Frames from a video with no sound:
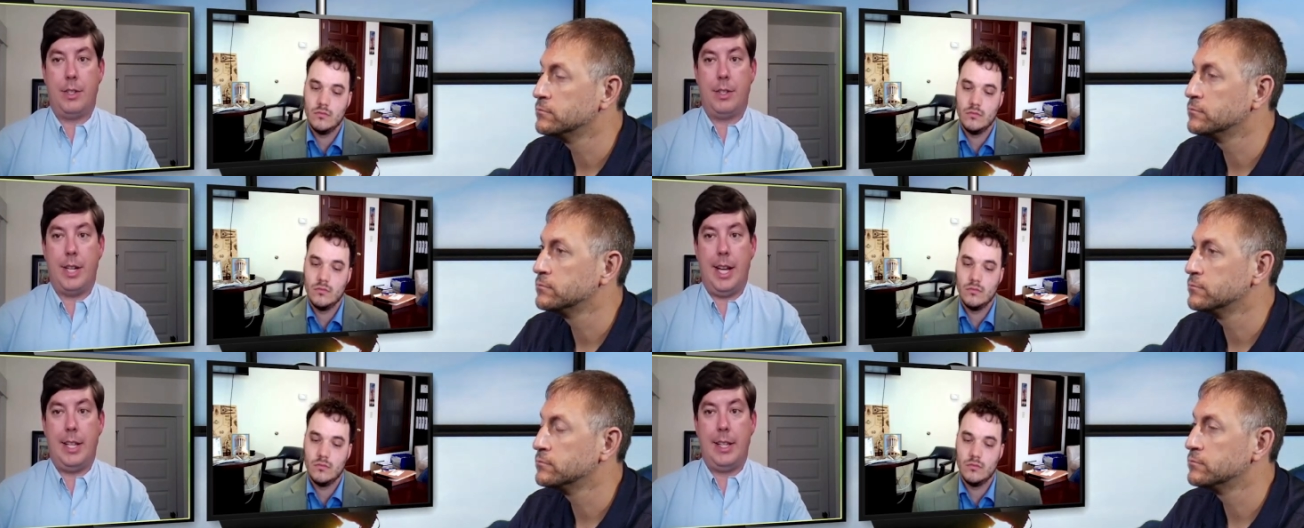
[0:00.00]

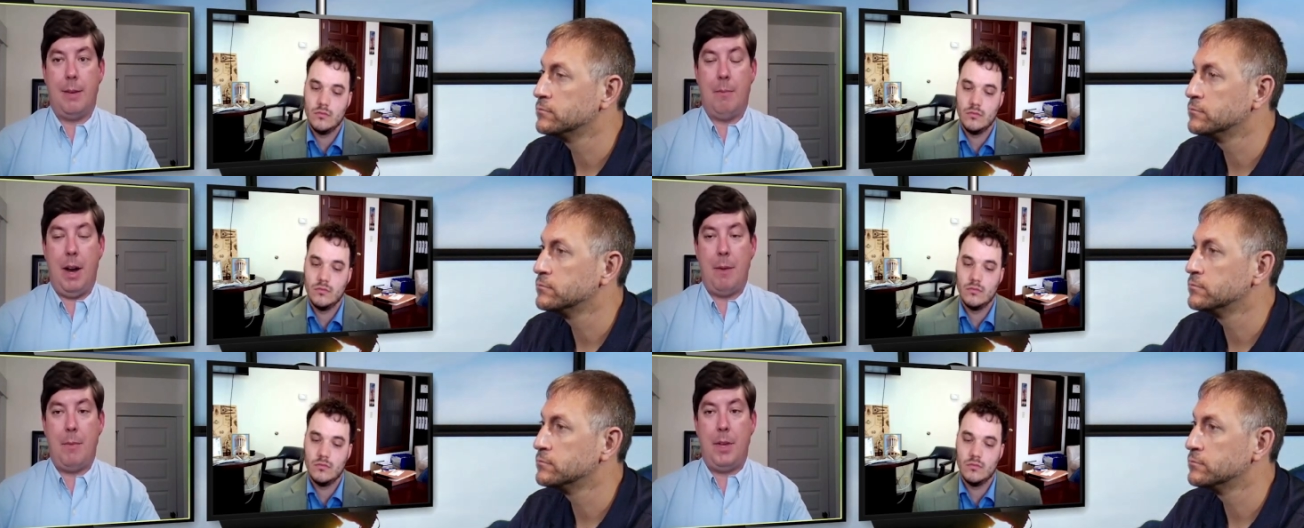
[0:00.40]
Speaker 1: state
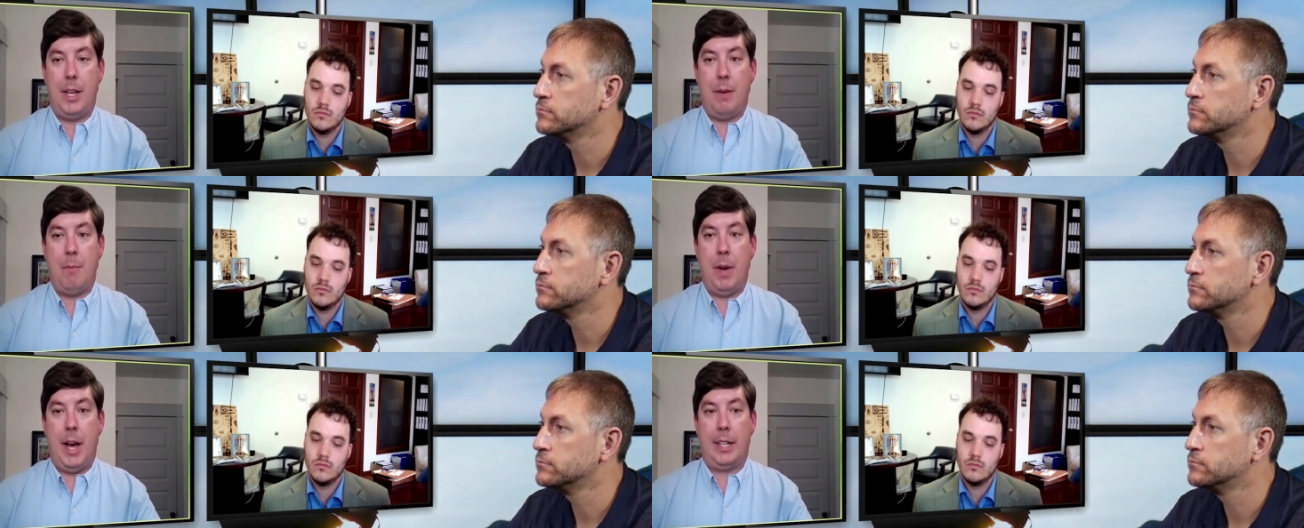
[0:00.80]
that might
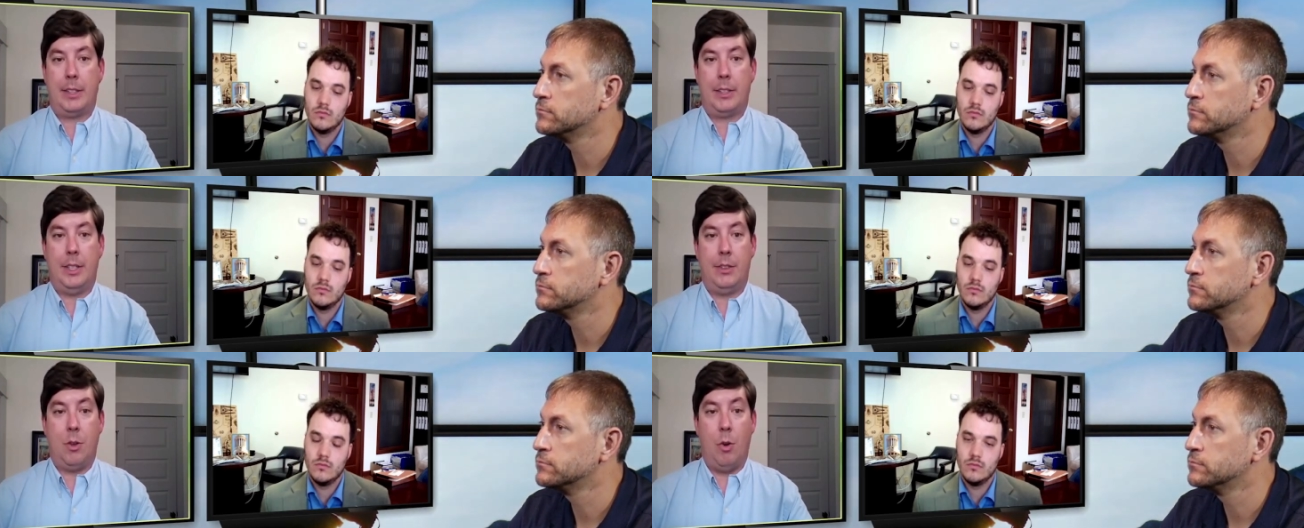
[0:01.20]
be
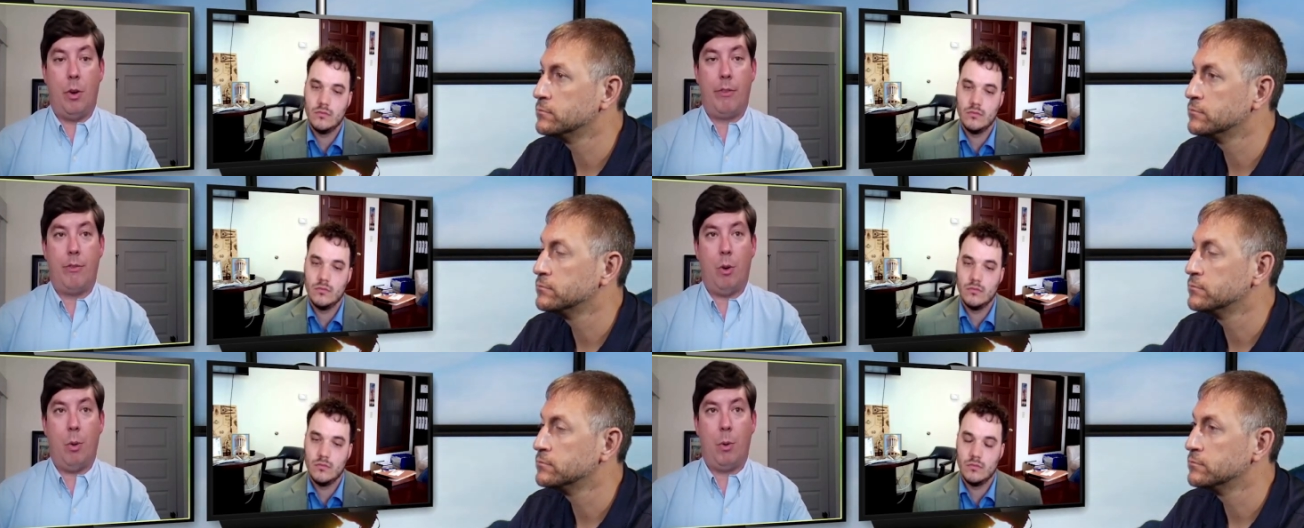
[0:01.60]
impacted
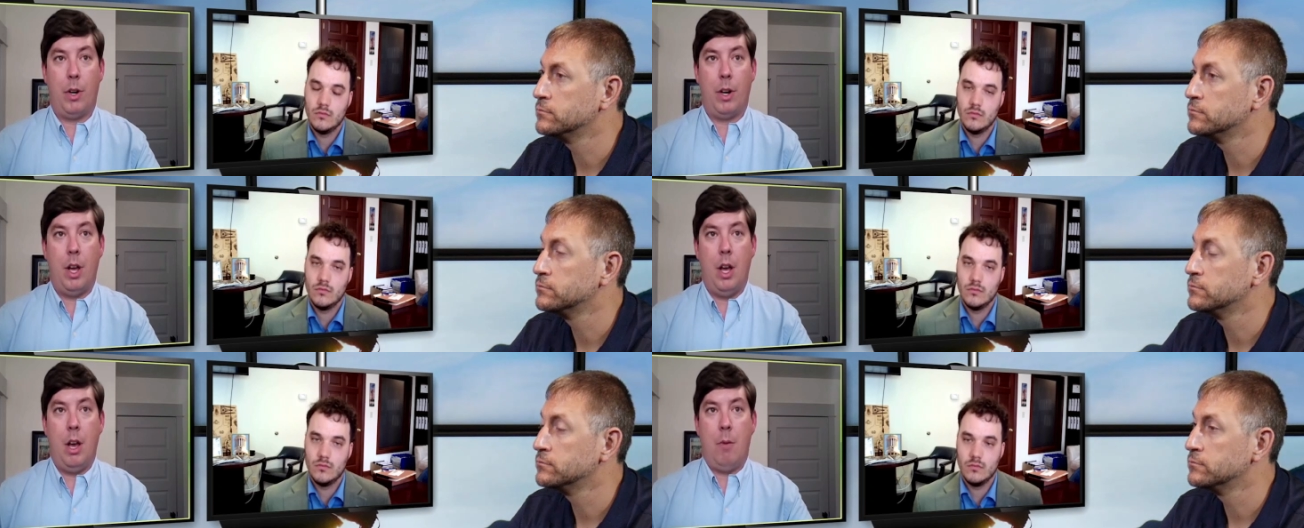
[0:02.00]
going
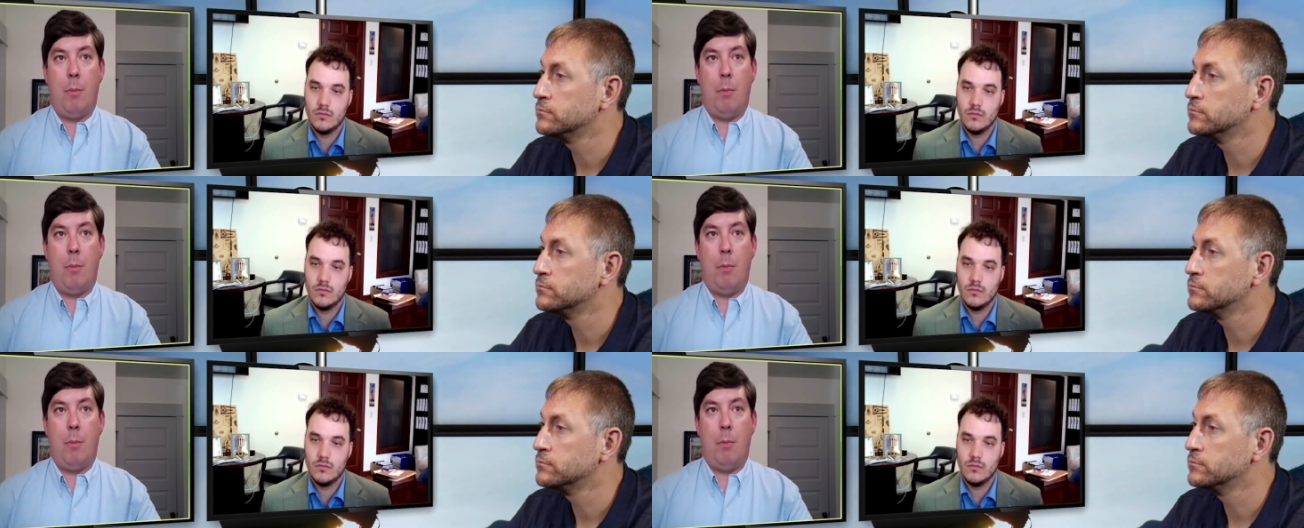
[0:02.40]
forward,